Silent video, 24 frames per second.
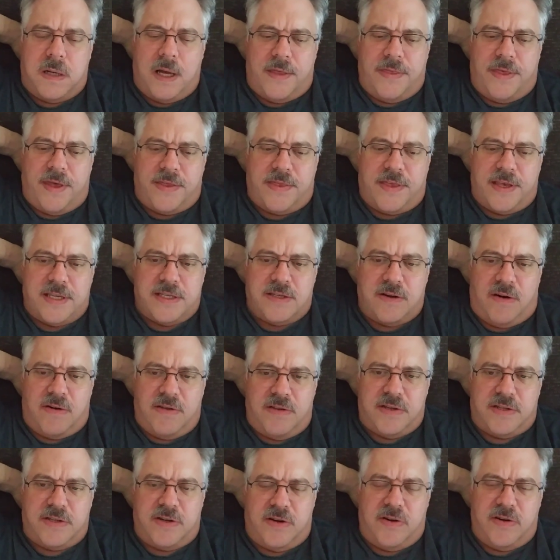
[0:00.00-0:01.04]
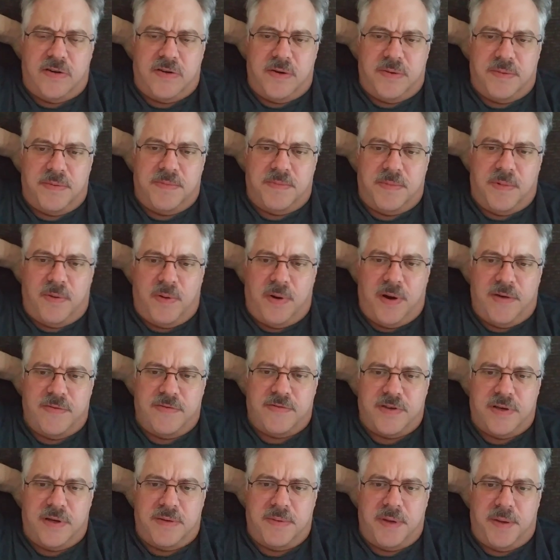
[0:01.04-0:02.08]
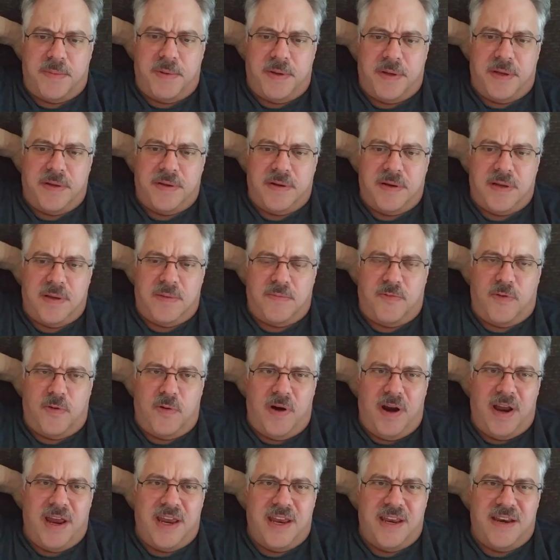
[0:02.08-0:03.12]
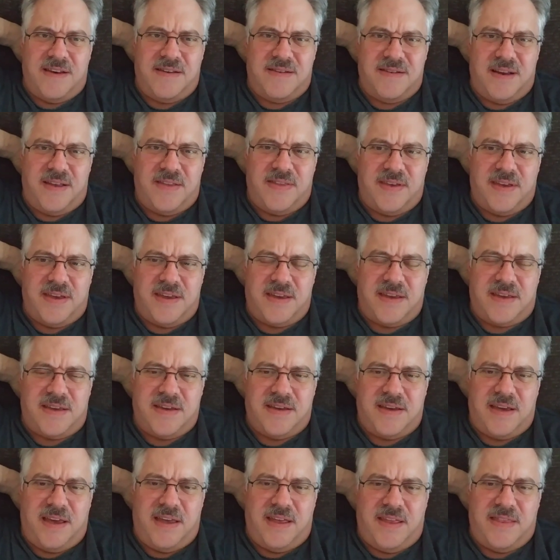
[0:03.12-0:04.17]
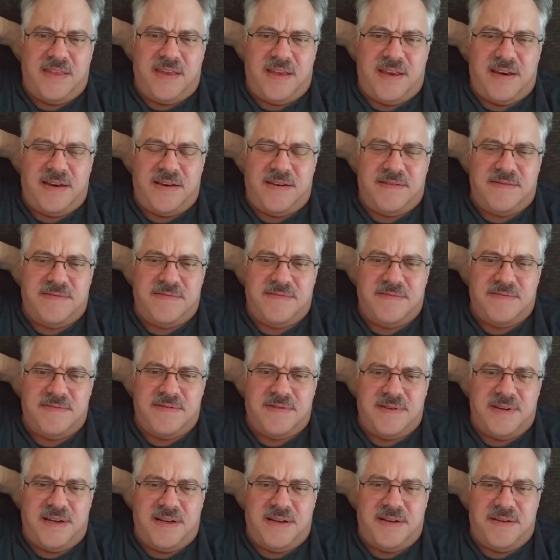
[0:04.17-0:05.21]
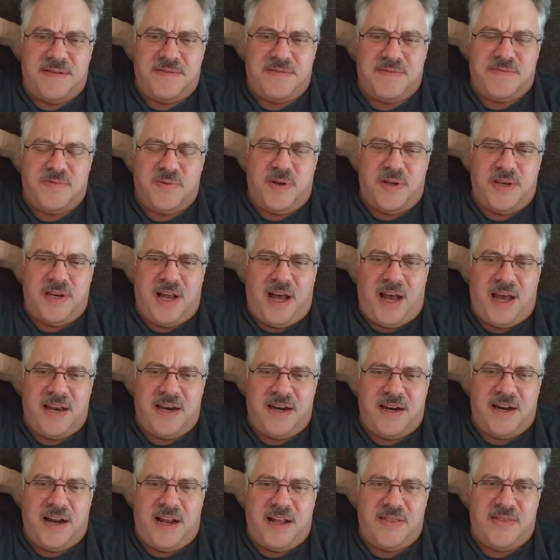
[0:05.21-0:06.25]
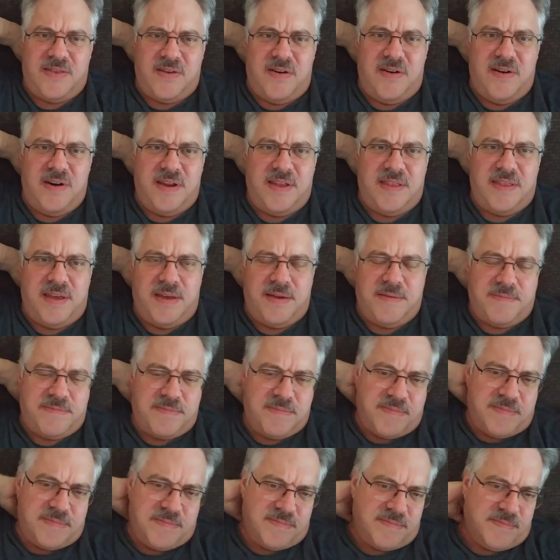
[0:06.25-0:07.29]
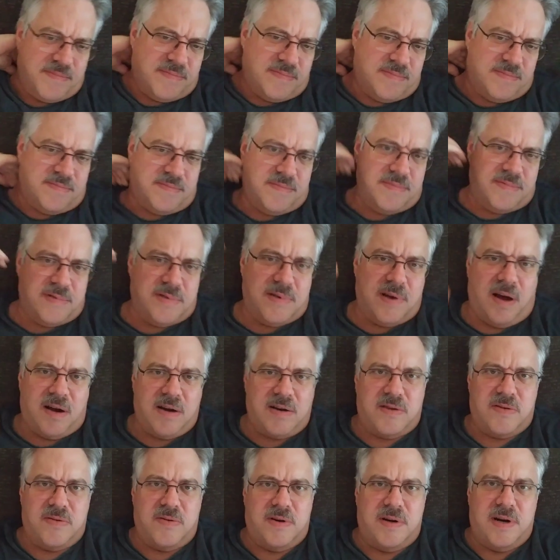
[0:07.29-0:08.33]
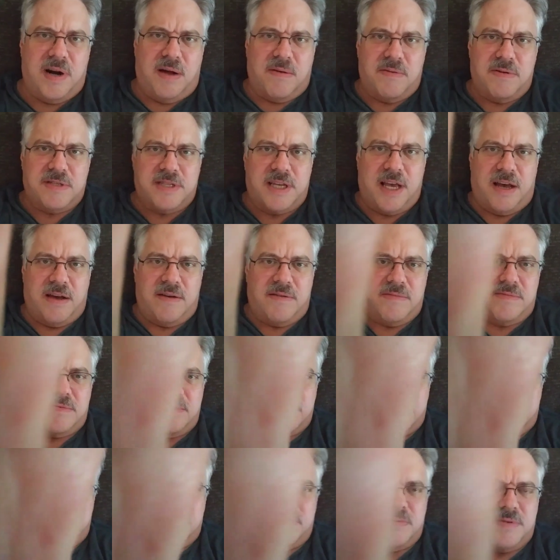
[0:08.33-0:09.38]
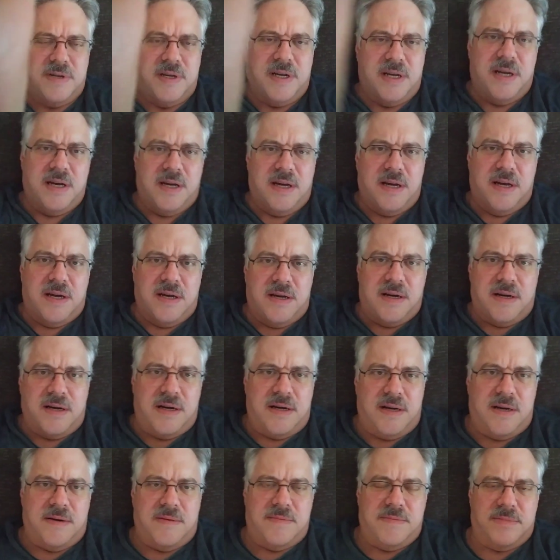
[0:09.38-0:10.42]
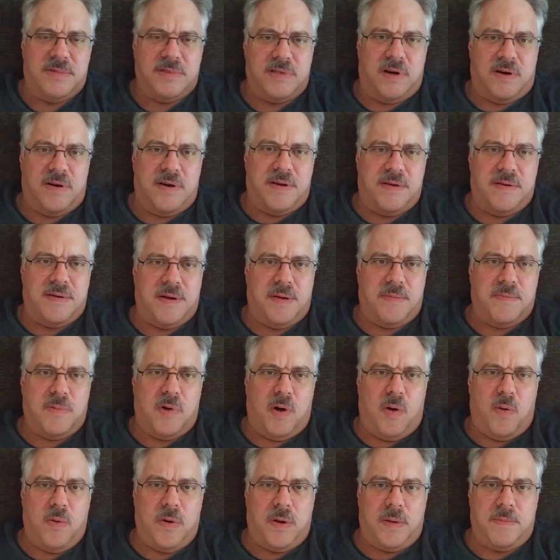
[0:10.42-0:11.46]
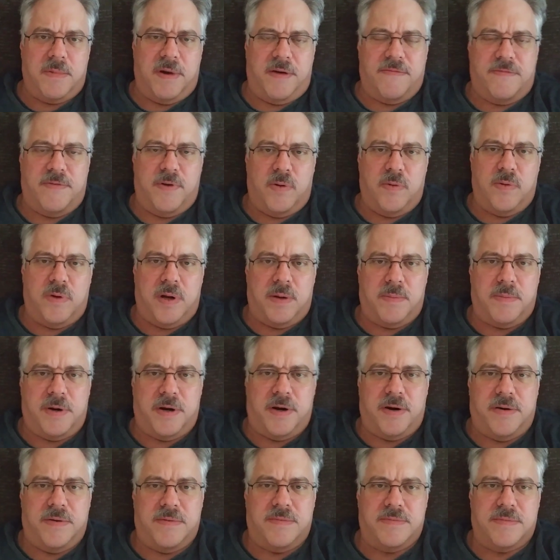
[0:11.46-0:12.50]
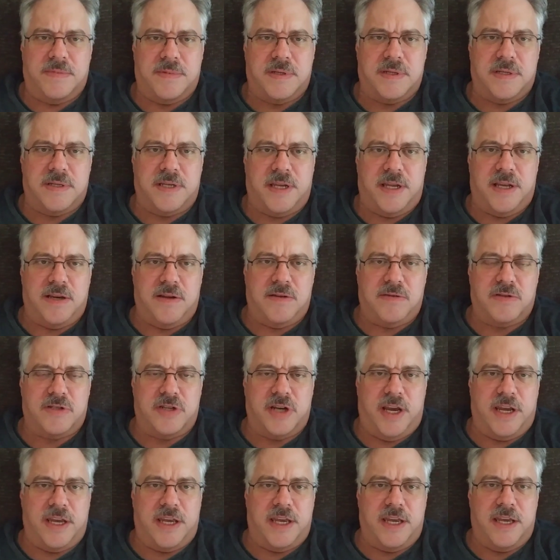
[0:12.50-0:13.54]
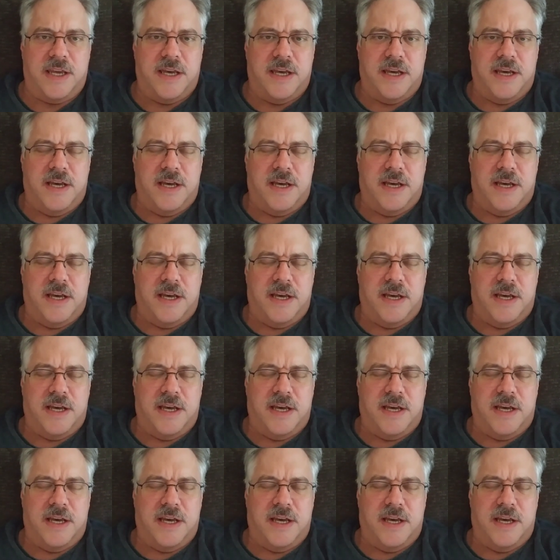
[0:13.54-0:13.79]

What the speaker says: I think they started the surgery, my wife said maybe a little before 8, I think. And then between 9 and 9:30, they talked to her, and I was out. So, sorry, I'm holding my phone up here. It's getting a little shaky.